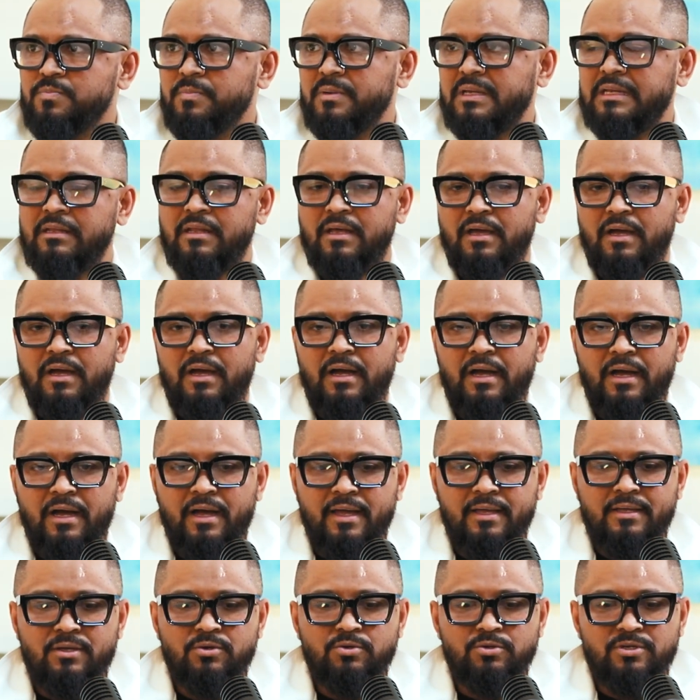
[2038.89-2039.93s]
But
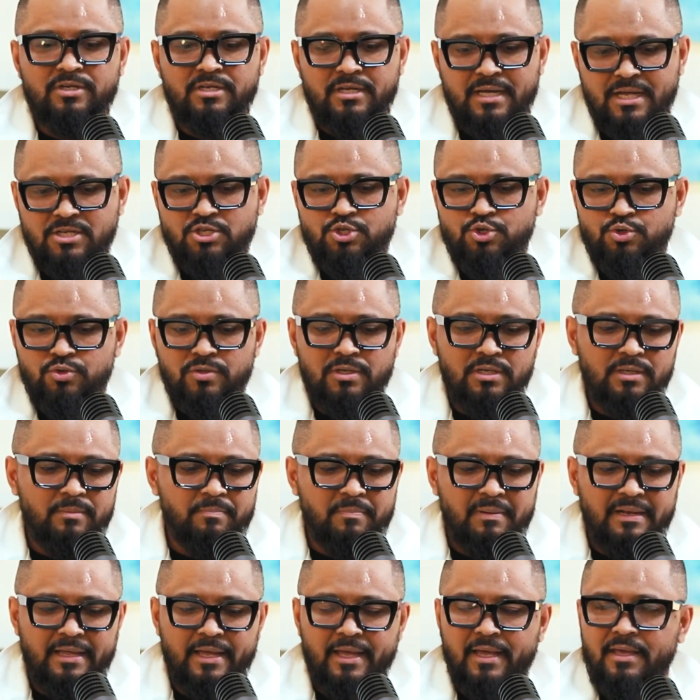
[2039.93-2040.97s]
I could naturally
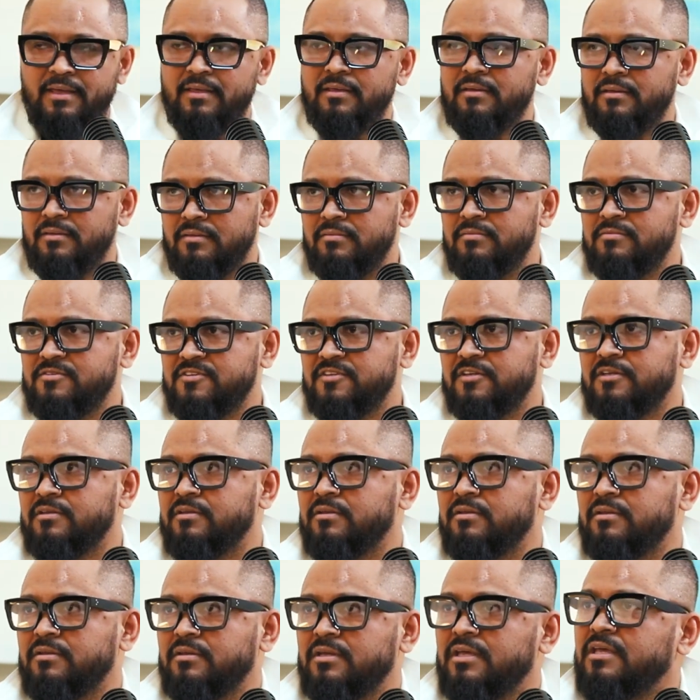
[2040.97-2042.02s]
play
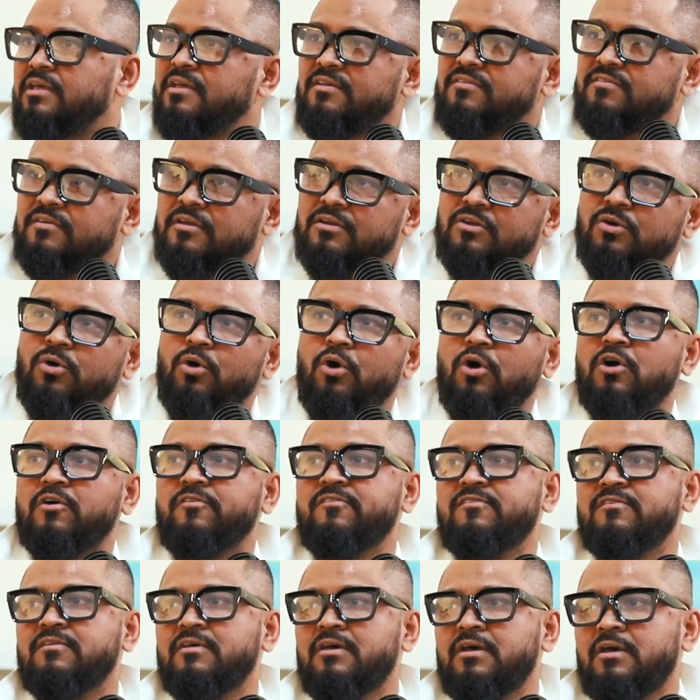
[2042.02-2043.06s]
certain keys and
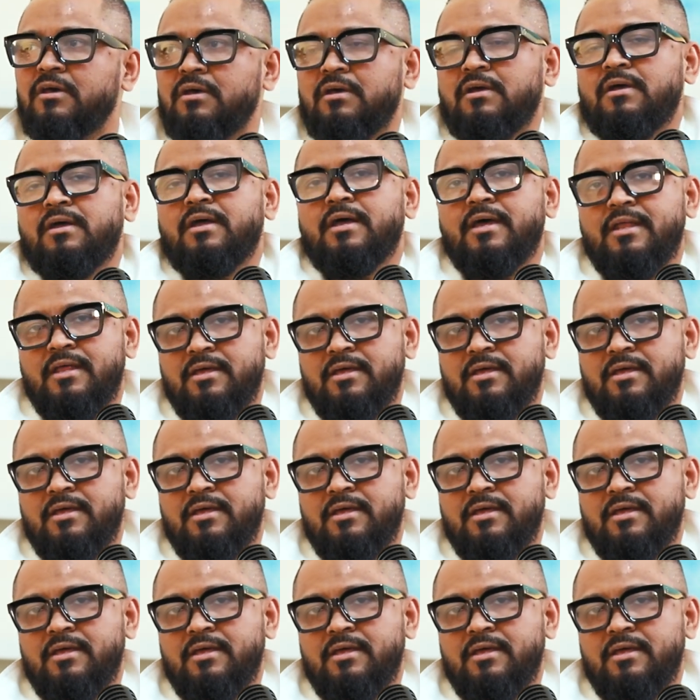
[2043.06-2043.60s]
chords, and I